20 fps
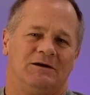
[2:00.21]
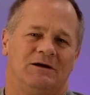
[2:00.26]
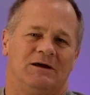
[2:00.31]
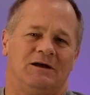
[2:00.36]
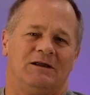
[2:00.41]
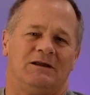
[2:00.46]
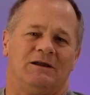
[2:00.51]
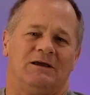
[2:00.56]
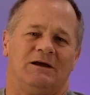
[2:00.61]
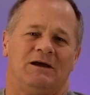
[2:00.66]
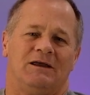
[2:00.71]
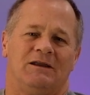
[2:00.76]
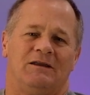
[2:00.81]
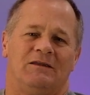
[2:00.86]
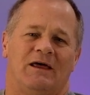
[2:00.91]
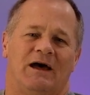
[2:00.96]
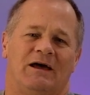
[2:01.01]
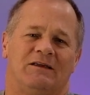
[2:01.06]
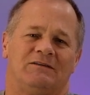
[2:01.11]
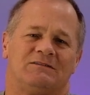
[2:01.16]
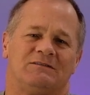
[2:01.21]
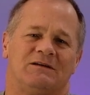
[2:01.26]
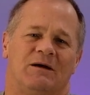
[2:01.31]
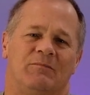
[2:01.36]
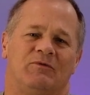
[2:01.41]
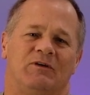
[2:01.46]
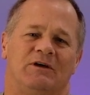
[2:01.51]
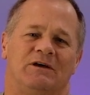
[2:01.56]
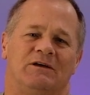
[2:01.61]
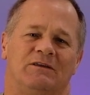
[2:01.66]
and and that's
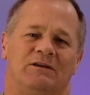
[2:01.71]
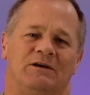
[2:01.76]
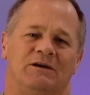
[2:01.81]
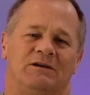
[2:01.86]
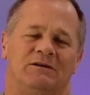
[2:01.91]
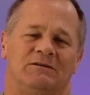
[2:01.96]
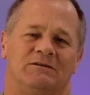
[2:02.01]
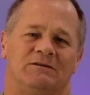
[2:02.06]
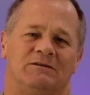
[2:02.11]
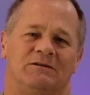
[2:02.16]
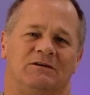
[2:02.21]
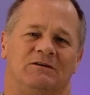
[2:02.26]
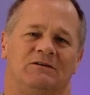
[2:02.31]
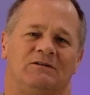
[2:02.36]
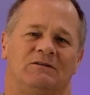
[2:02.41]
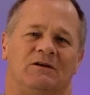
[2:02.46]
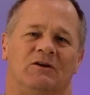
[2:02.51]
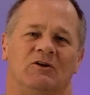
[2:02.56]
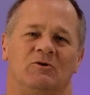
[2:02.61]
something that is a